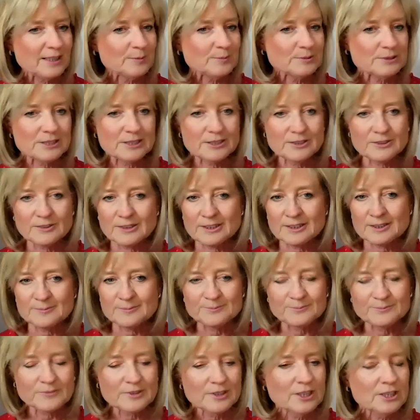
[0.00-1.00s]

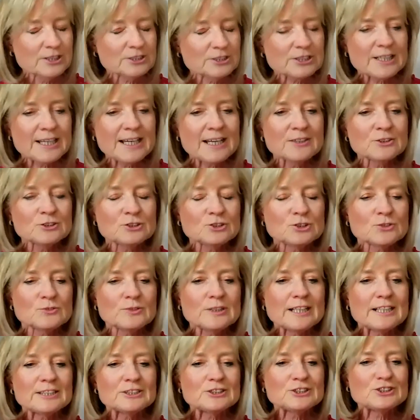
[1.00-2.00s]
Absolutely. So how's
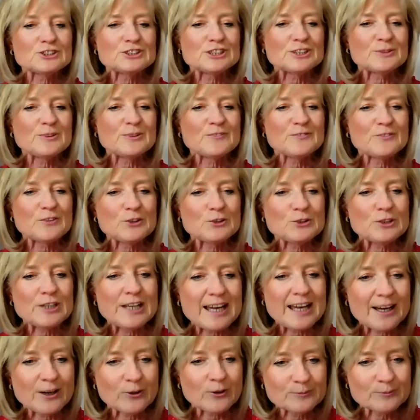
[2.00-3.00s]
your relationship with food
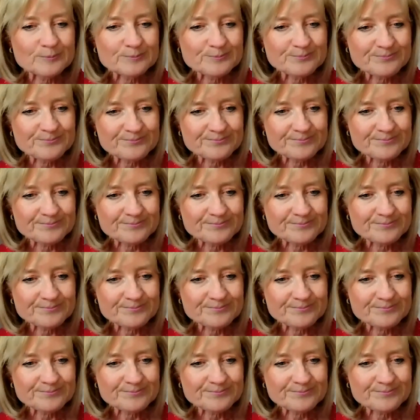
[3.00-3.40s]
now?